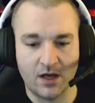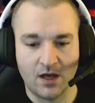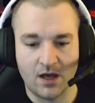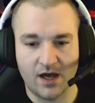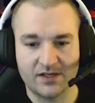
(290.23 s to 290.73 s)

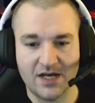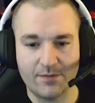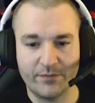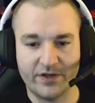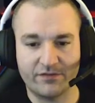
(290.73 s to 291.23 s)
On top
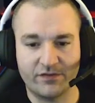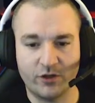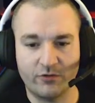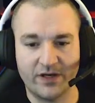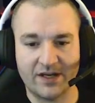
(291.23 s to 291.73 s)
of being
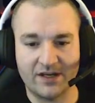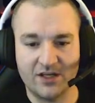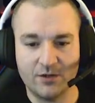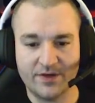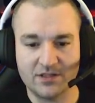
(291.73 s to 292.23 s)
Fury, I can
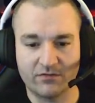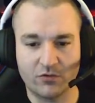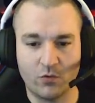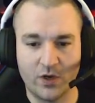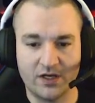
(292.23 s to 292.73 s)
heal myself
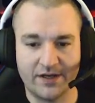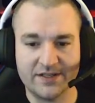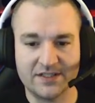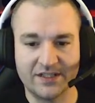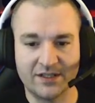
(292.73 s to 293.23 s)
quite
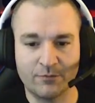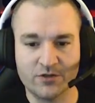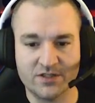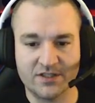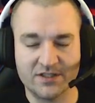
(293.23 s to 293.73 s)
nicely in
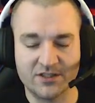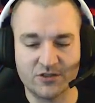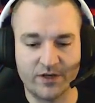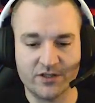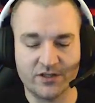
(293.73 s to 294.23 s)
emergency
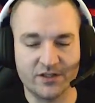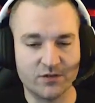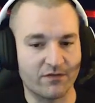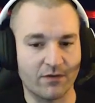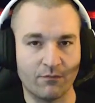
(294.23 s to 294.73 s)
situations.
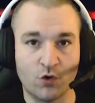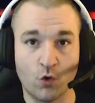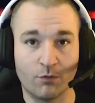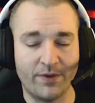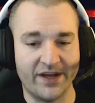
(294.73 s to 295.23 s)
We have a
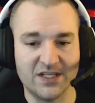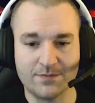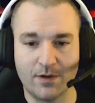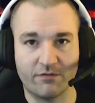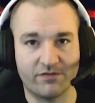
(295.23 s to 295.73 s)
Nor Pain
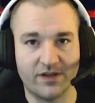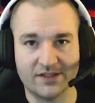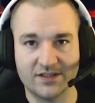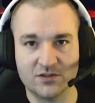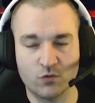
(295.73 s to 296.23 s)
spell
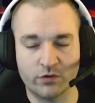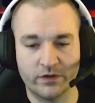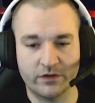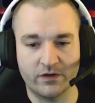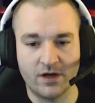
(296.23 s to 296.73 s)
reflect as a
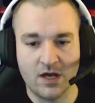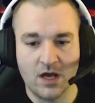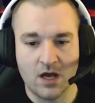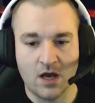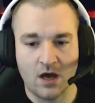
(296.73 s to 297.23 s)
warrior.
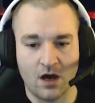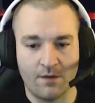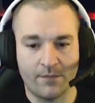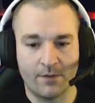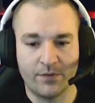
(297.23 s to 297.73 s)

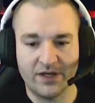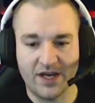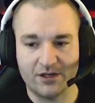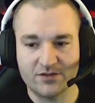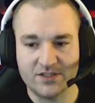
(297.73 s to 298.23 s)
But
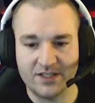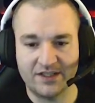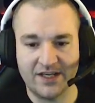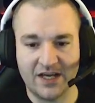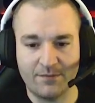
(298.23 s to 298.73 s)
yeah, you see
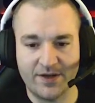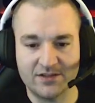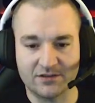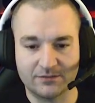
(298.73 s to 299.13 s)
the Elemental.